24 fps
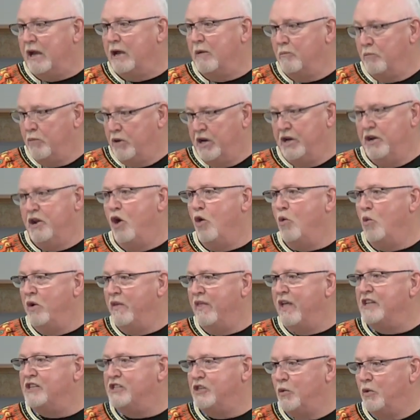put a note with
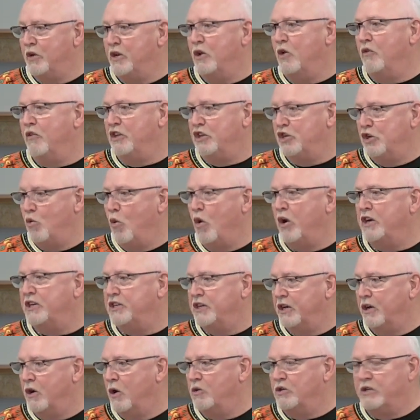it so we know that you want it
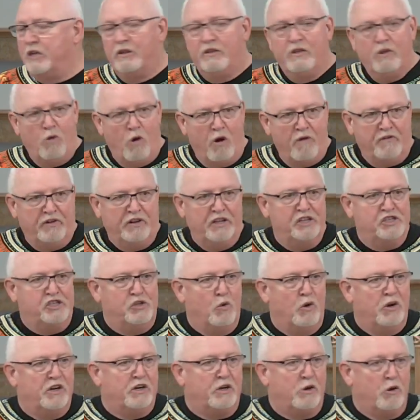to go to the orphanage, you
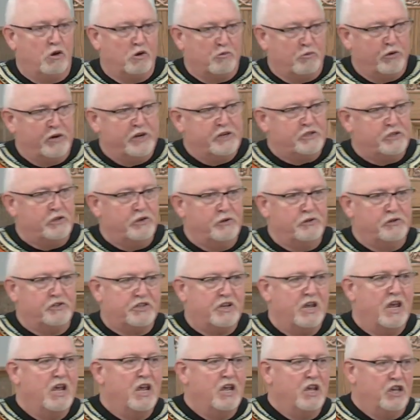want it to go to preachers,
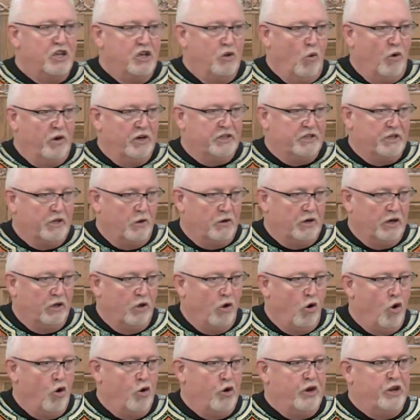you want it to go to
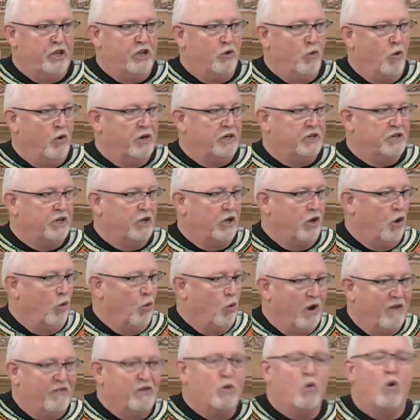Lori, you want it to go,
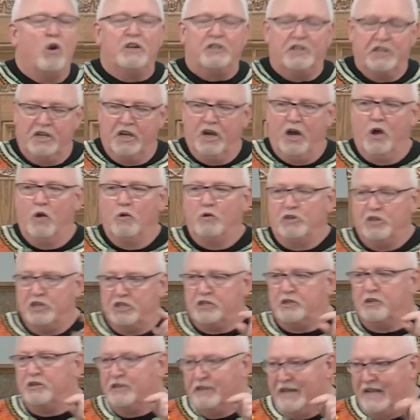wherever you want it to go,
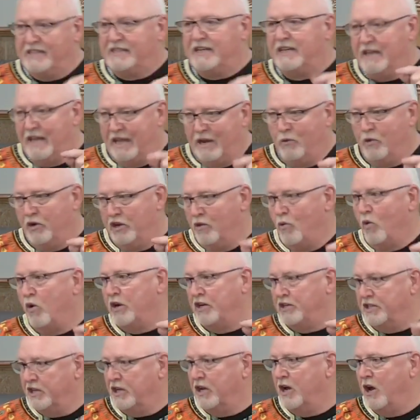just designate where you want
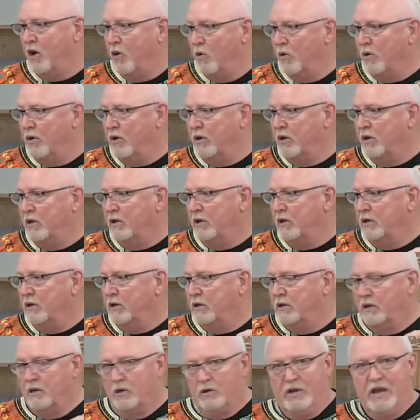it to go.
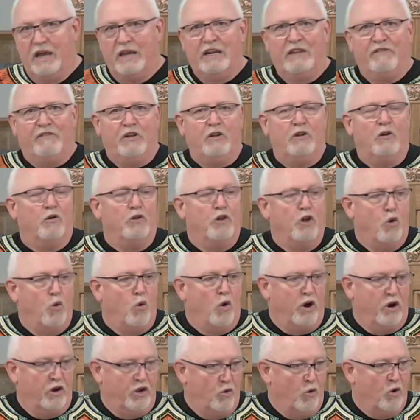Okay, and if you don't know
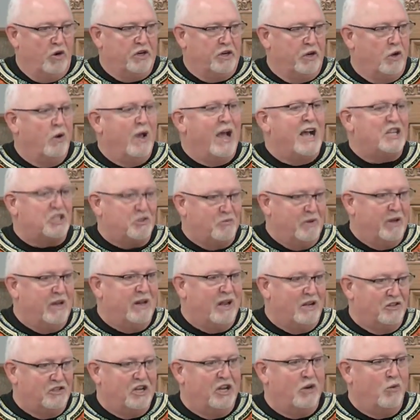where you want to go, ask me and
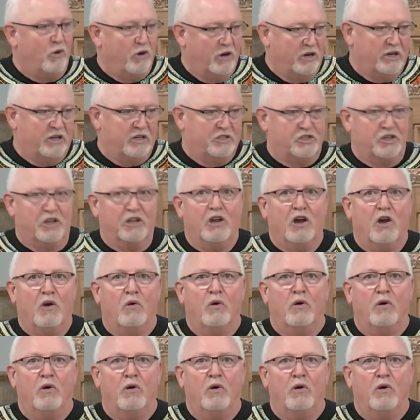I'll tell you where it should go.